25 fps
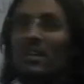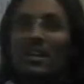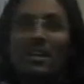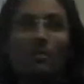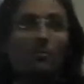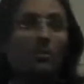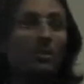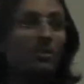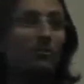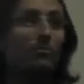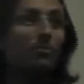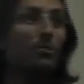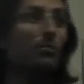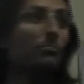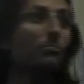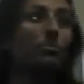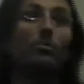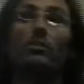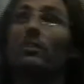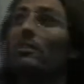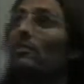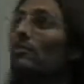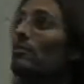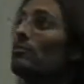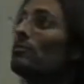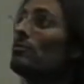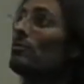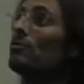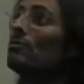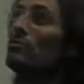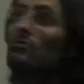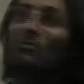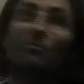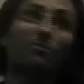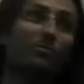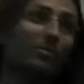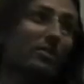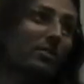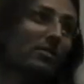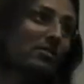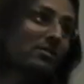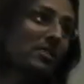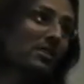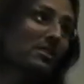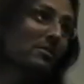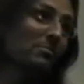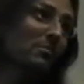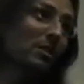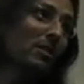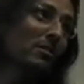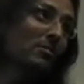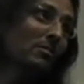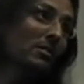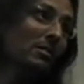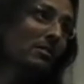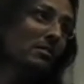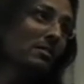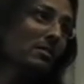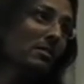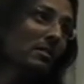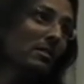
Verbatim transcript: How many of you are putting your children first at the moment?